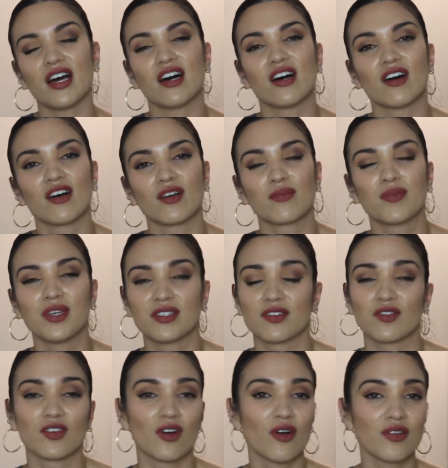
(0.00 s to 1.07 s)
a piece
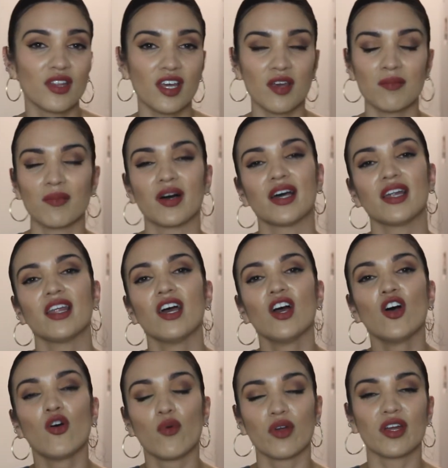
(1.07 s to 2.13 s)
of clothing, but
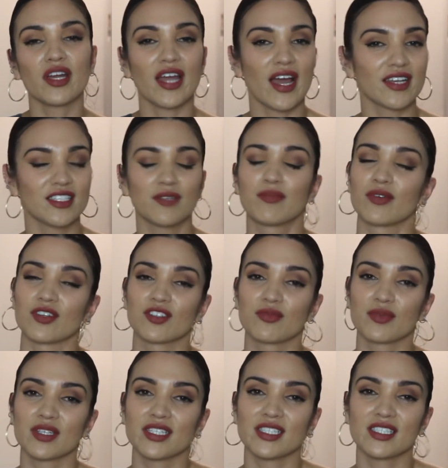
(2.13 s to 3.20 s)
wearing
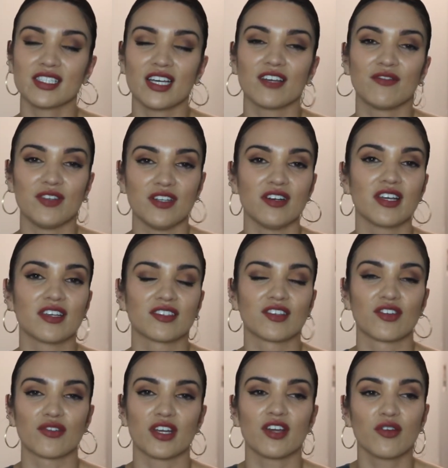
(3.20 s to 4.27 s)
antiperspirants I feel like is a
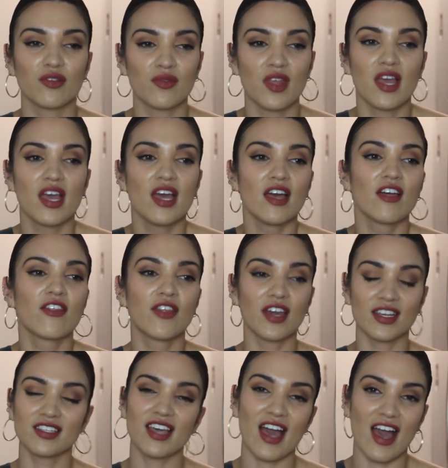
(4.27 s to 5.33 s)
great
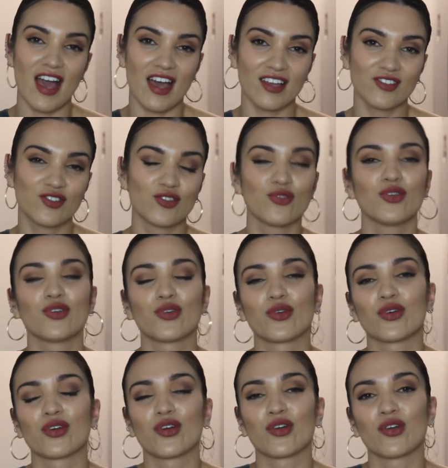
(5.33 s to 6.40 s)
thing to add to
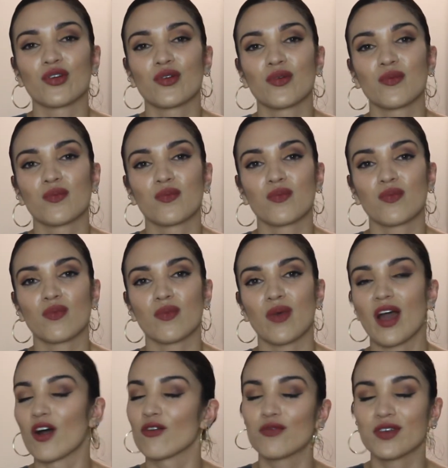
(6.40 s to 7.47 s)
your
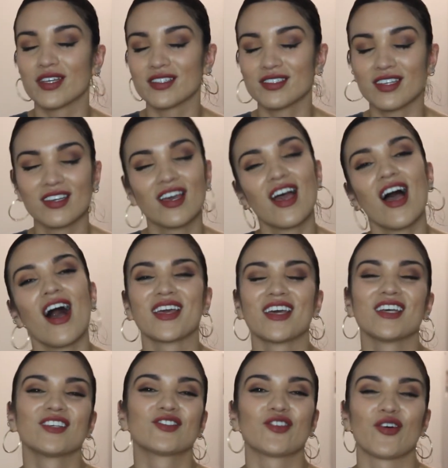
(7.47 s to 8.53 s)
outfit.
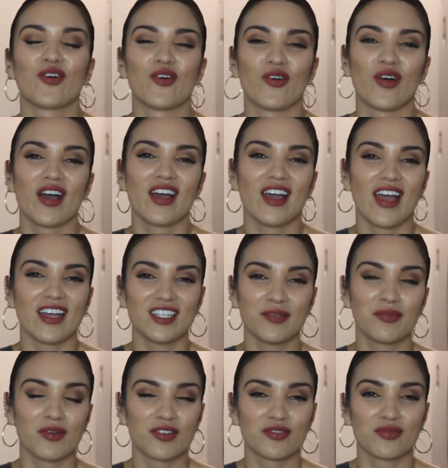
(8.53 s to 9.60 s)
So
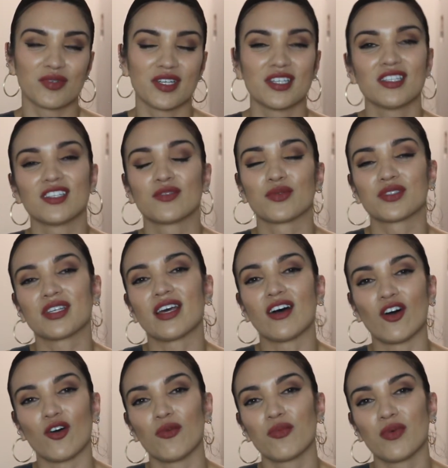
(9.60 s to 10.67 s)
antiperspirant is supposed to
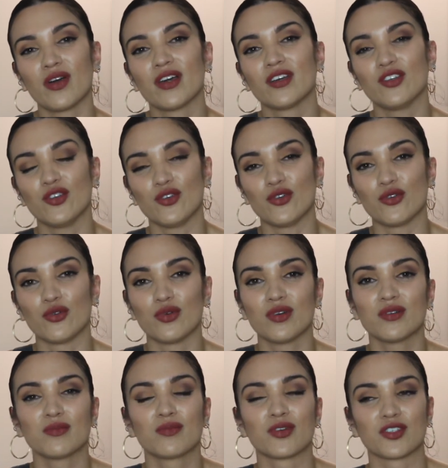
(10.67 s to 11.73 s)
help you
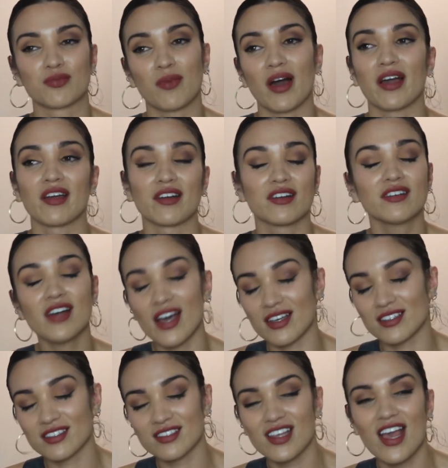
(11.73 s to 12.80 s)
perspire
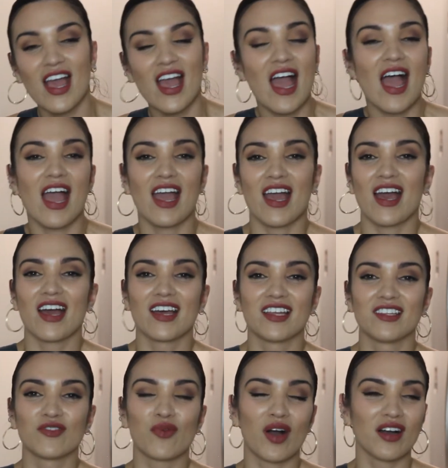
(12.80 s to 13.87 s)
less.
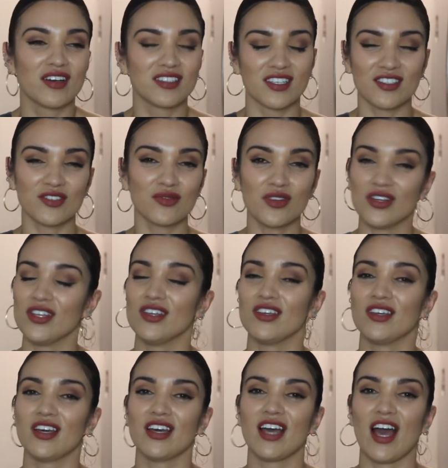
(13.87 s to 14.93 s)
And while it doesn't
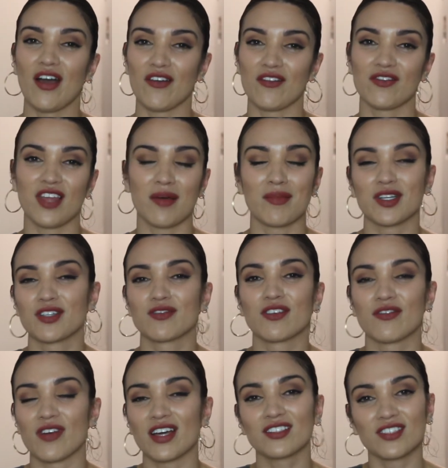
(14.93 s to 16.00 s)
really have that much of an
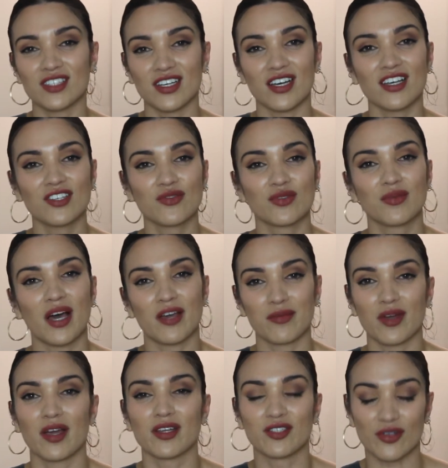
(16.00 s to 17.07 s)
effect on us with
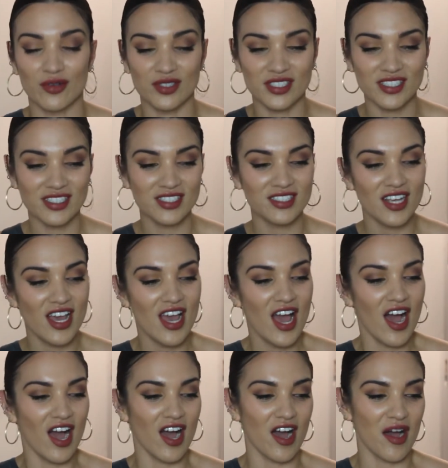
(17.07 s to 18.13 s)
hyperhidrosis,
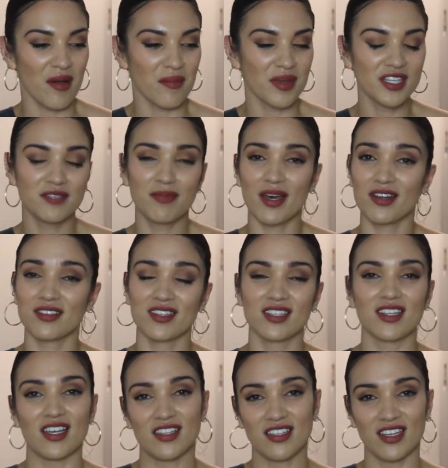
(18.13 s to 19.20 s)
it's better than
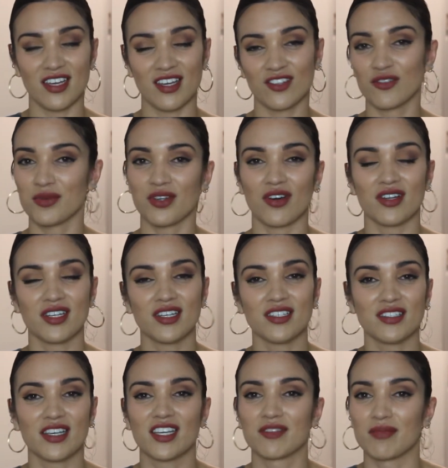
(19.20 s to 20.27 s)
nothing, to be honest.
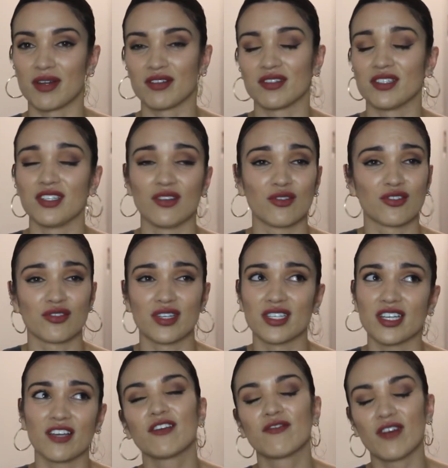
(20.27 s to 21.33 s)
Like, it's better than deodorant.
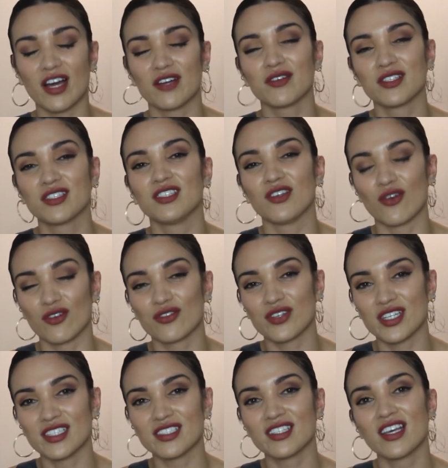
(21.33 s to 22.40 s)
I find with
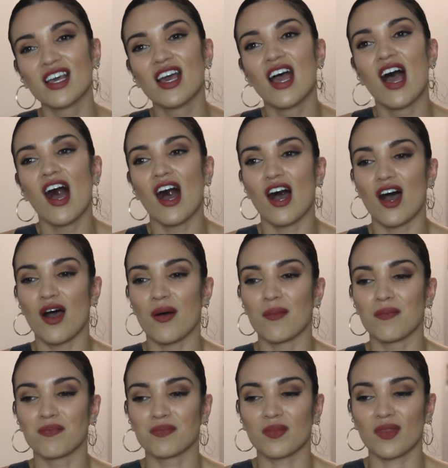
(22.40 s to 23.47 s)
deodorant,
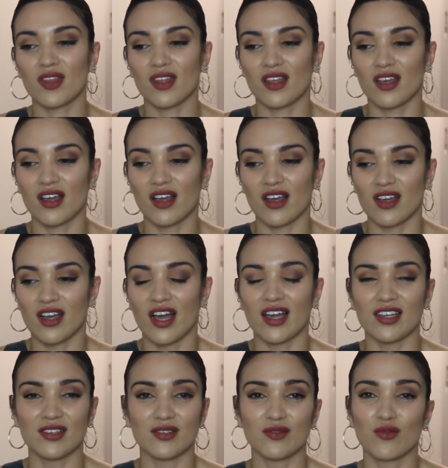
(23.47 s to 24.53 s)

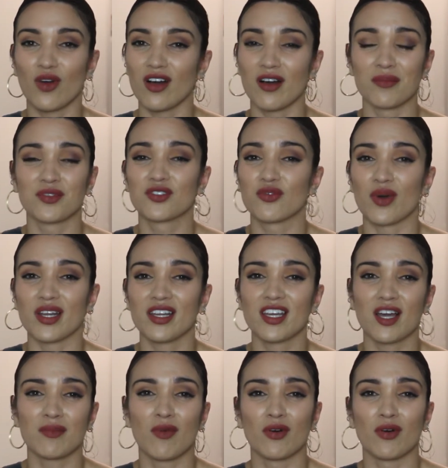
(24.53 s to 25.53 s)
while I'm sweating, I'm